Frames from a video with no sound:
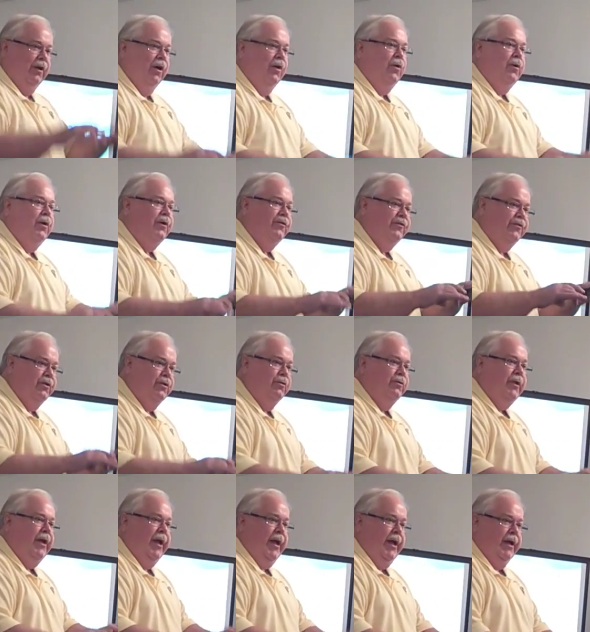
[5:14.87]
low as you
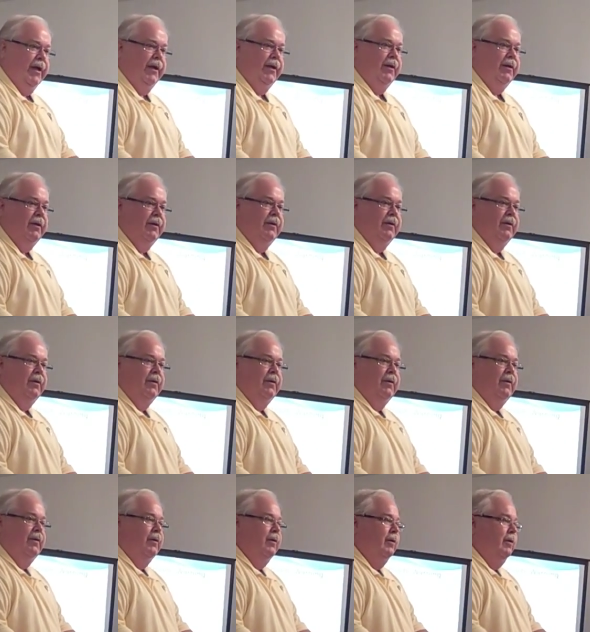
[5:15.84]
can
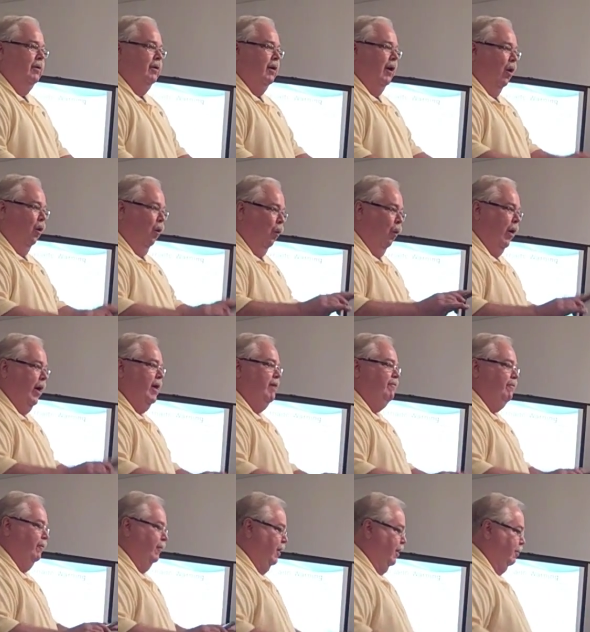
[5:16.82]

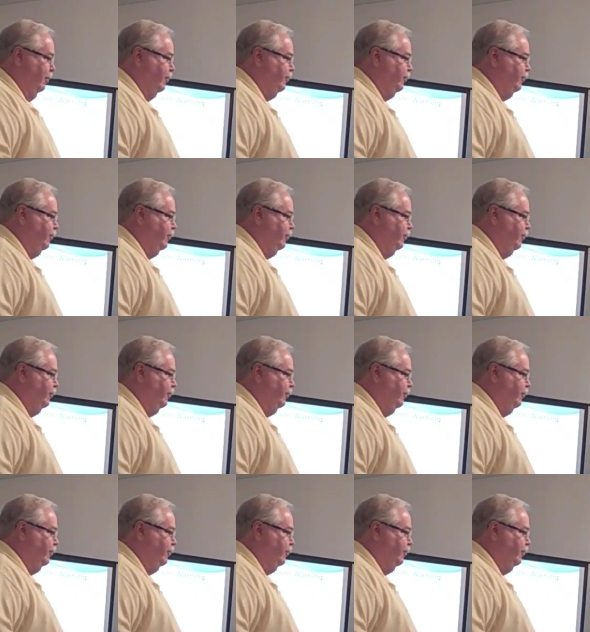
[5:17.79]
away from